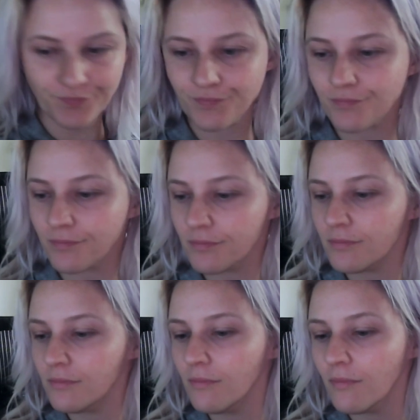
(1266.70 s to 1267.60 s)

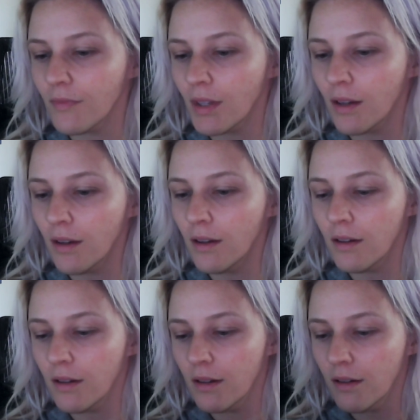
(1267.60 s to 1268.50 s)

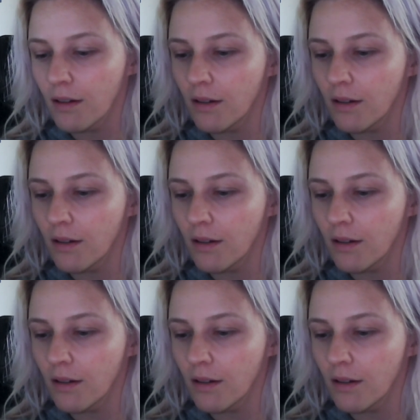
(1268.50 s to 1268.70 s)
(no one is talking)